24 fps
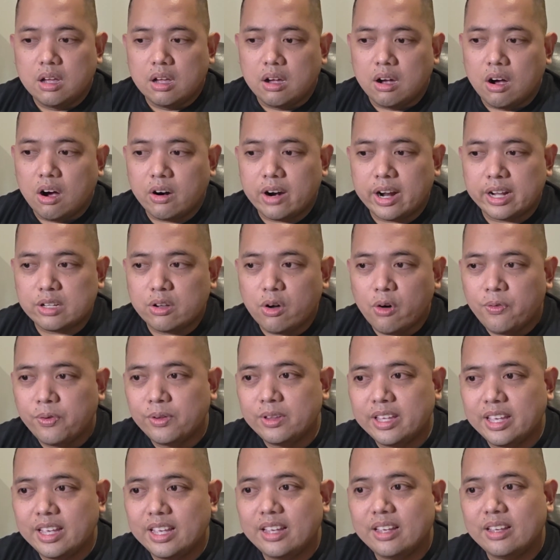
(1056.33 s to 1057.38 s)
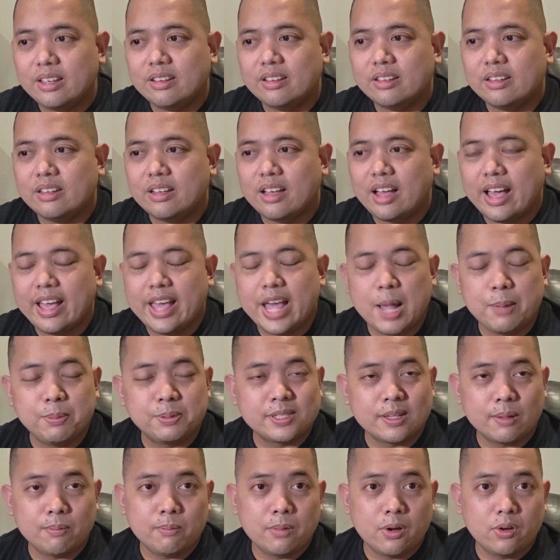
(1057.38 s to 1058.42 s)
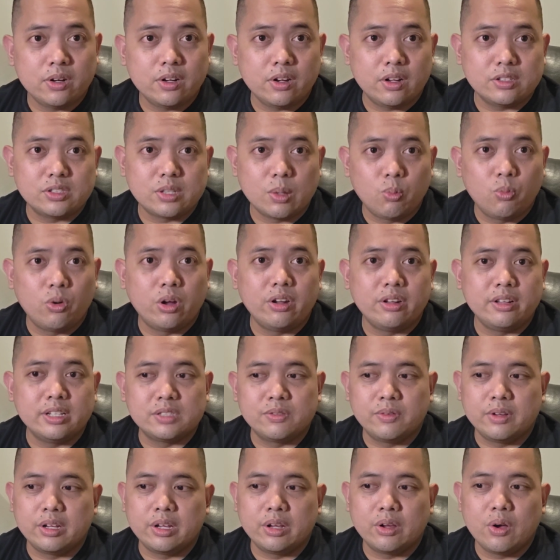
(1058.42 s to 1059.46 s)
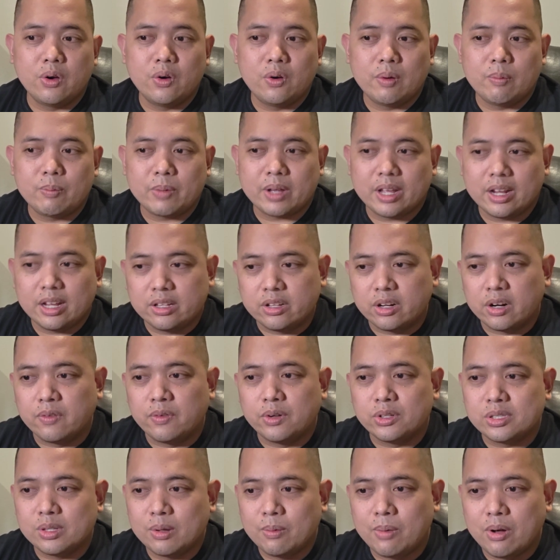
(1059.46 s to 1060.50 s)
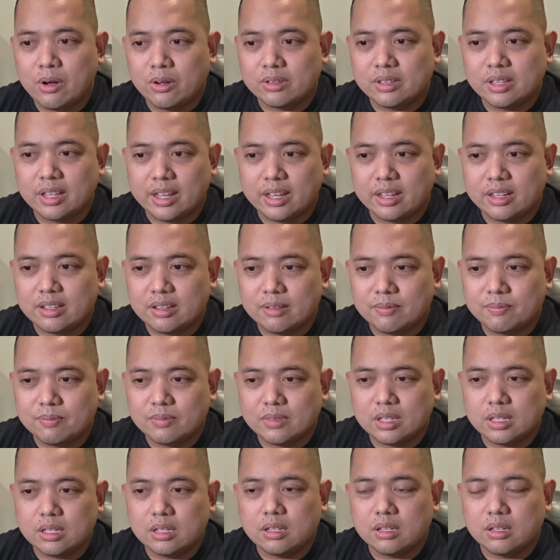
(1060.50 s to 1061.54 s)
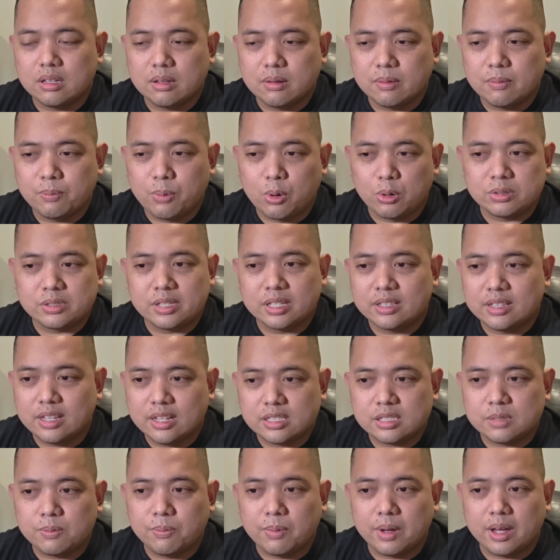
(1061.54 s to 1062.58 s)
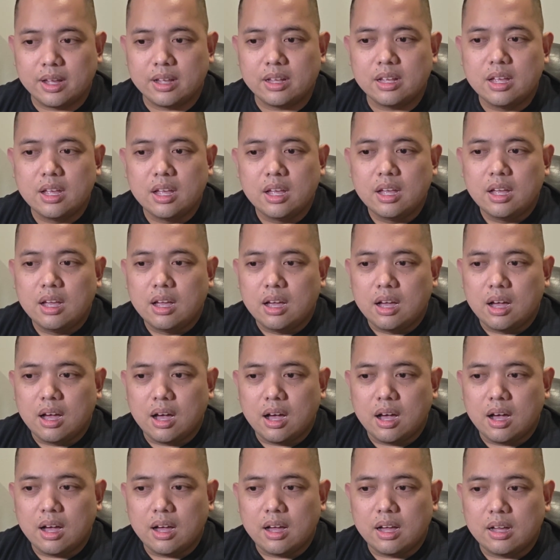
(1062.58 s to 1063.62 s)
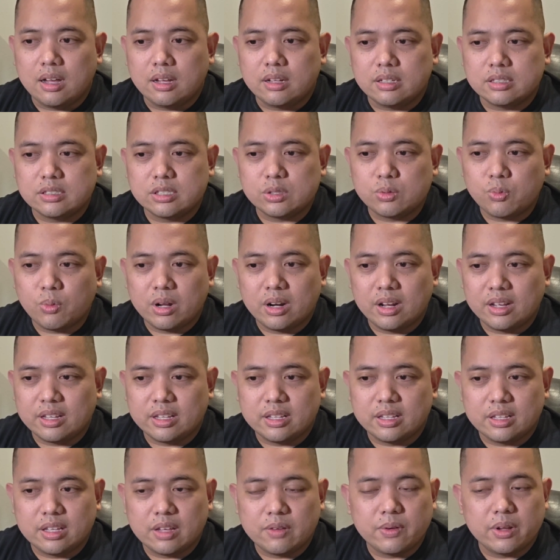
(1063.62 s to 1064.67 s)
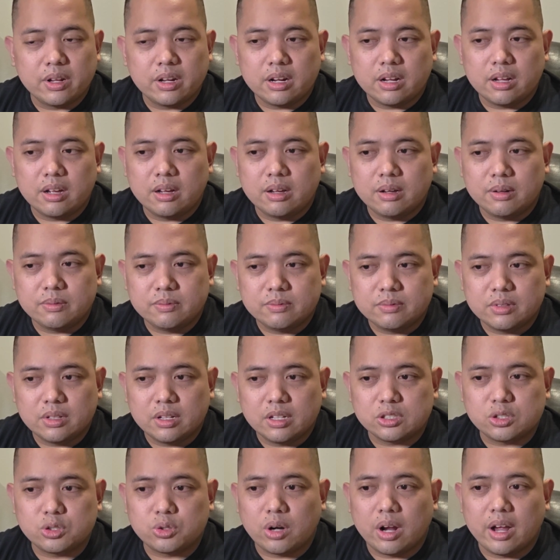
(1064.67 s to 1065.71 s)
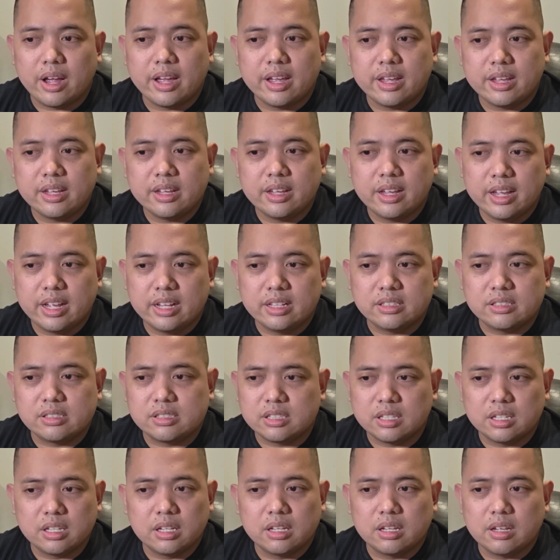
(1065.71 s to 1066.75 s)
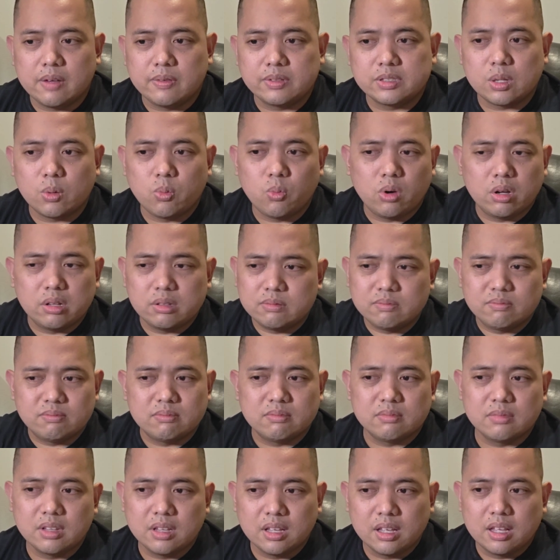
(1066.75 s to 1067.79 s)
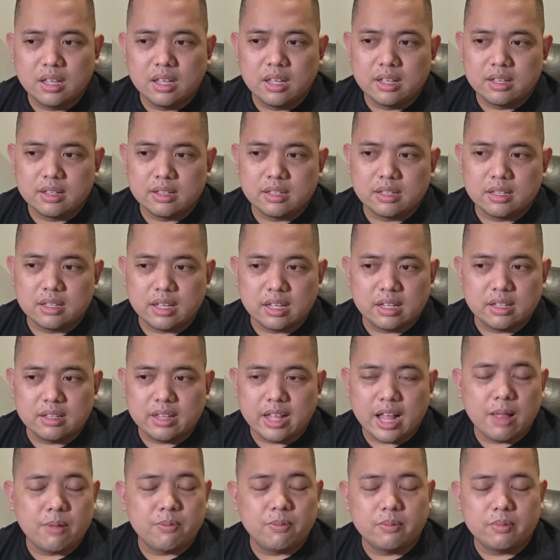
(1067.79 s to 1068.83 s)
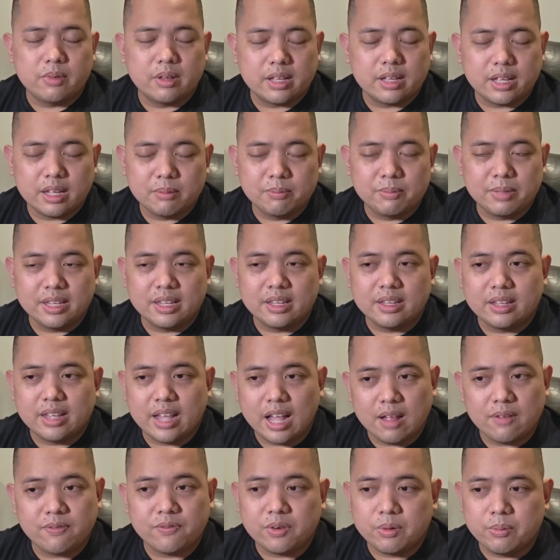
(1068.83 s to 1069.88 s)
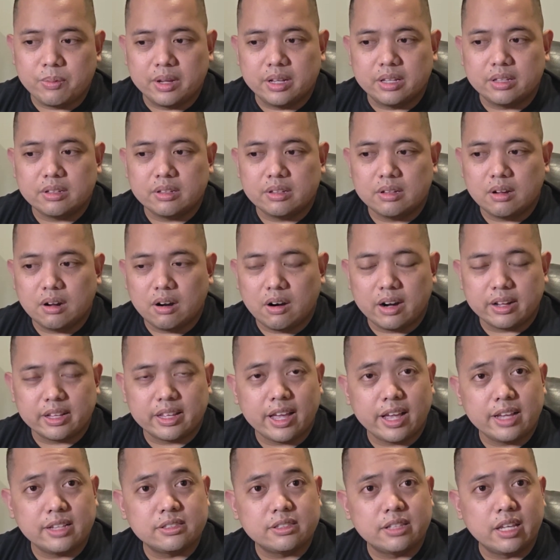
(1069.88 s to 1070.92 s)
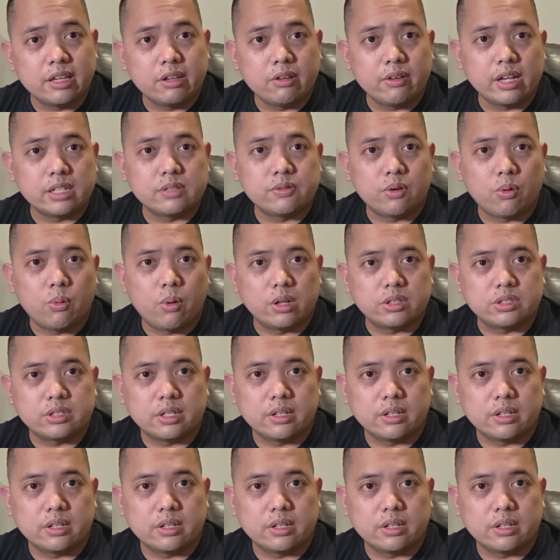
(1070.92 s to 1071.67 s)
All right, hopefully I helped someone on this video. I'm kind of nervous about like posting this, but I just want to give it a try and see if someone can be helped from it. All right, guys, thank you guys for watching.